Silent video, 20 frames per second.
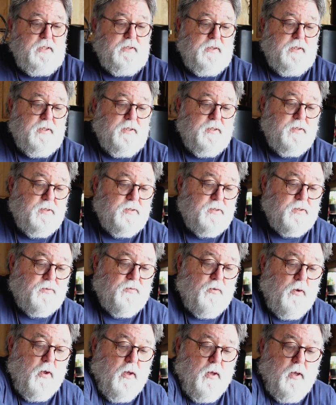lens.
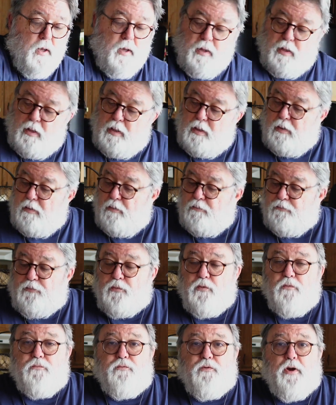
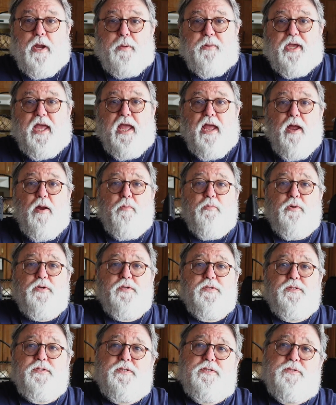Full frame
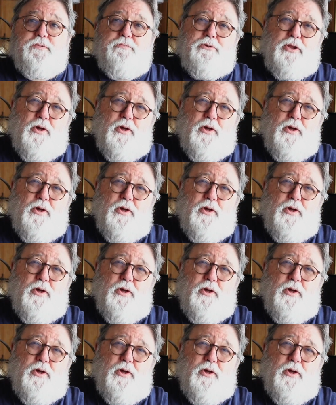cameras